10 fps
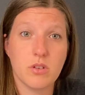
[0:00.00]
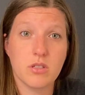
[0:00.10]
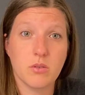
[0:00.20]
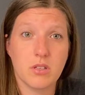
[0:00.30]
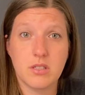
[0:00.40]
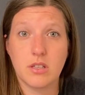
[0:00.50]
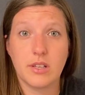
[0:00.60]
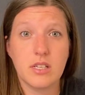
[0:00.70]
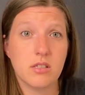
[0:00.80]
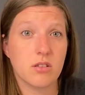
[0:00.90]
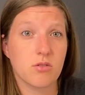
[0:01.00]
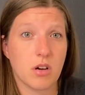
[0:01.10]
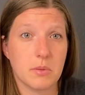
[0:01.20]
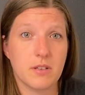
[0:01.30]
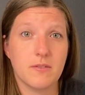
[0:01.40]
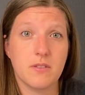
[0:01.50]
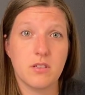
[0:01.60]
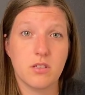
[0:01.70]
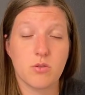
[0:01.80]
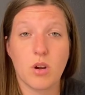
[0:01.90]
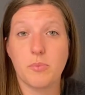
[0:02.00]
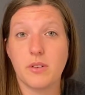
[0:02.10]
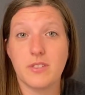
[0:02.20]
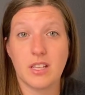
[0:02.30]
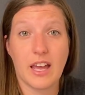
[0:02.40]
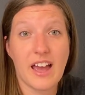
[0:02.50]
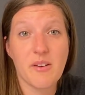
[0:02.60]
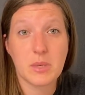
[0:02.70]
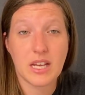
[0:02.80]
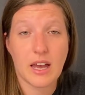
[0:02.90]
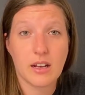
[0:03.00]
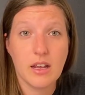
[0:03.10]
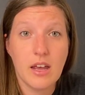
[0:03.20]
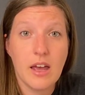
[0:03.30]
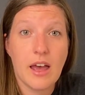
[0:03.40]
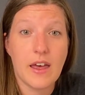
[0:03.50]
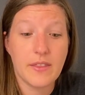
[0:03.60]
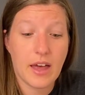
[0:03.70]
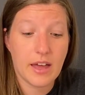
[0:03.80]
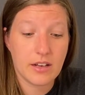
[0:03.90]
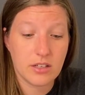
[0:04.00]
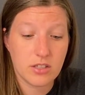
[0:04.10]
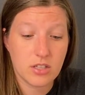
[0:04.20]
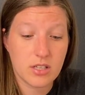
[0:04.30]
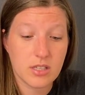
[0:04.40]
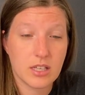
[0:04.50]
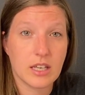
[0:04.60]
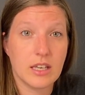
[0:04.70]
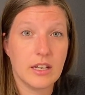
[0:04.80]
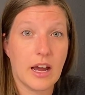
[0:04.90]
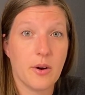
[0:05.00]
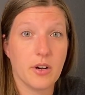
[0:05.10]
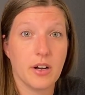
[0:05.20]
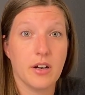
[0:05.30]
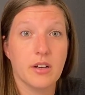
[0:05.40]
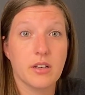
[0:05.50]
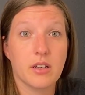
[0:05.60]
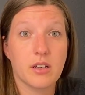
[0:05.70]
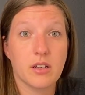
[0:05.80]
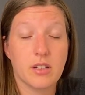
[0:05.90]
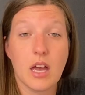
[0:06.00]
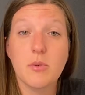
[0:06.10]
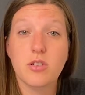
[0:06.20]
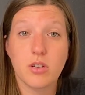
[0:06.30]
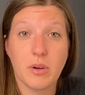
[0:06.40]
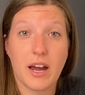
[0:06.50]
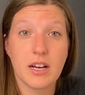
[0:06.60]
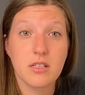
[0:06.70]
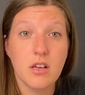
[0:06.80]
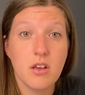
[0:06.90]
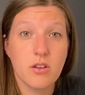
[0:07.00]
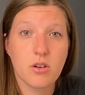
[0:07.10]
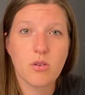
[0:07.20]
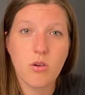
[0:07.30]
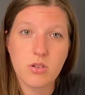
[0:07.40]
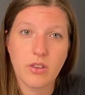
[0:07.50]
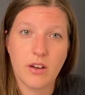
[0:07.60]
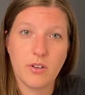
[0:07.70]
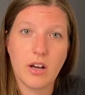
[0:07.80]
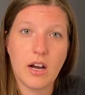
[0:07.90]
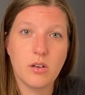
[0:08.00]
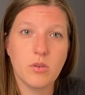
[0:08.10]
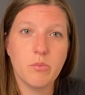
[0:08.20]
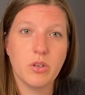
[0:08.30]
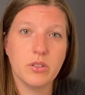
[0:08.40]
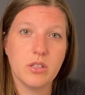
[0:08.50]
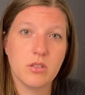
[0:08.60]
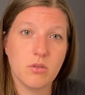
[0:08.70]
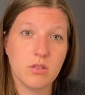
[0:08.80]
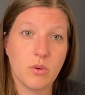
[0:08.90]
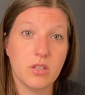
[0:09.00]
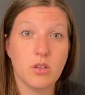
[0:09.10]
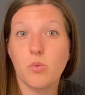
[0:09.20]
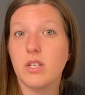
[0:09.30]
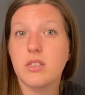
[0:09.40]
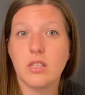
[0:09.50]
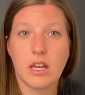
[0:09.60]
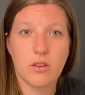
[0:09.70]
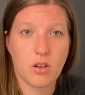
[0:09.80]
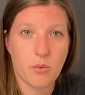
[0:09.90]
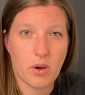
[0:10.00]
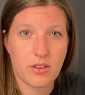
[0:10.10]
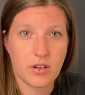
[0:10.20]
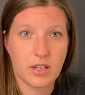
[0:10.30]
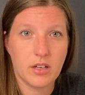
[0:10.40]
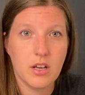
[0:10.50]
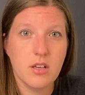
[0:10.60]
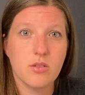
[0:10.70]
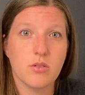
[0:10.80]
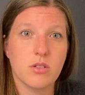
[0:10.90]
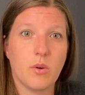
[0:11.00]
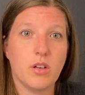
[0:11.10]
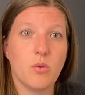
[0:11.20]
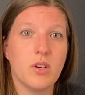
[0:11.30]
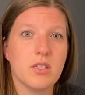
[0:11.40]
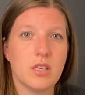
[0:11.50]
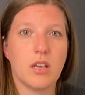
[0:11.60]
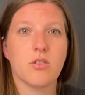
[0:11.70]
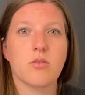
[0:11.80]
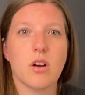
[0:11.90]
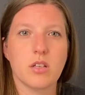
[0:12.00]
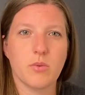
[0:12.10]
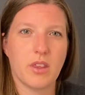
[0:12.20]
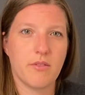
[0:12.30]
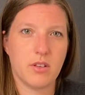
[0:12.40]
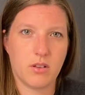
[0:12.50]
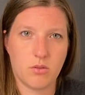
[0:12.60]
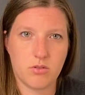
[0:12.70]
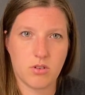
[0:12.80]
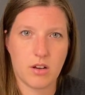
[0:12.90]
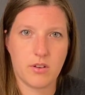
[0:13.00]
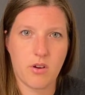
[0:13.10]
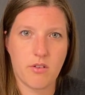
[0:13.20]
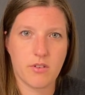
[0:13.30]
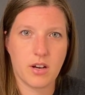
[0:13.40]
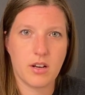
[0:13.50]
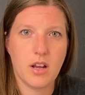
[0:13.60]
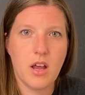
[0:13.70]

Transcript: it so it is the least disruptive to the habitat? And then just like in our chemistry box, the corrosion level, how can we build it so it's going to withstand that weathering, so it's going to withstand trucks with heavy loads driving over it?